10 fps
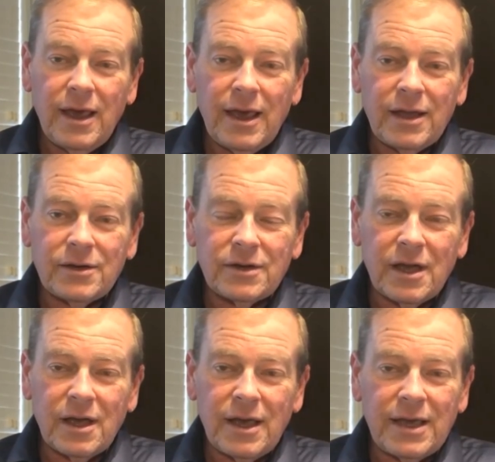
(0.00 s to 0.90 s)
And
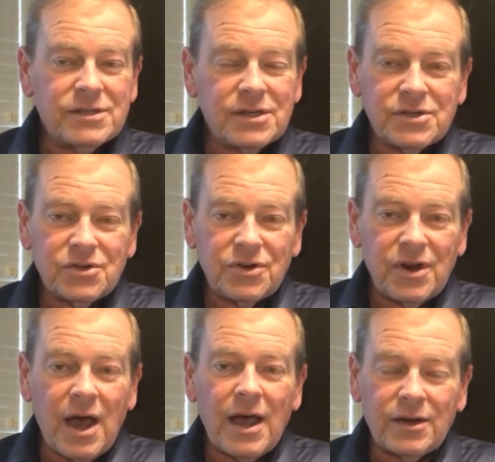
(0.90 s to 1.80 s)
ACs are
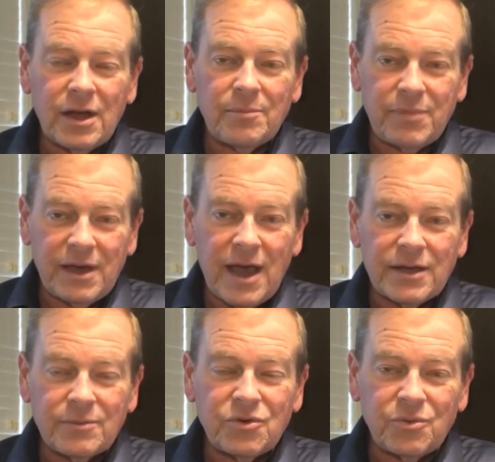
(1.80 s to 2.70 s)
not a big
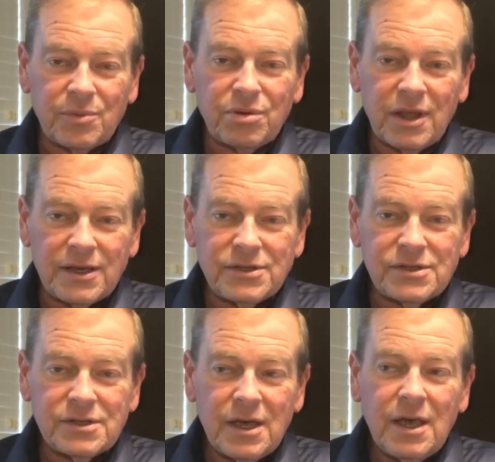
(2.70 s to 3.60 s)
item to
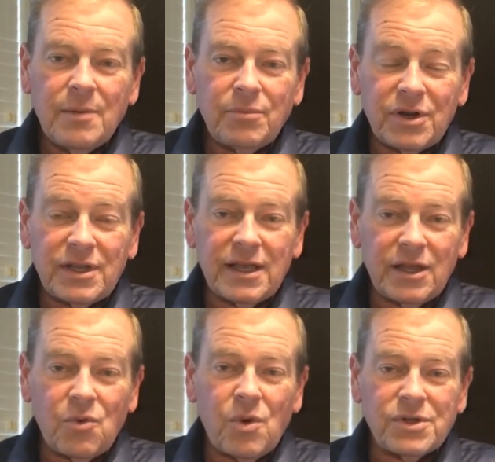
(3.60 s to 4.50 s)
replace, but
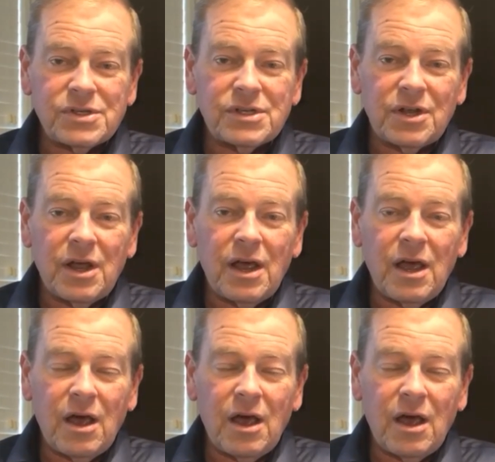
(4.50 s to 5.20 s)
getting ones that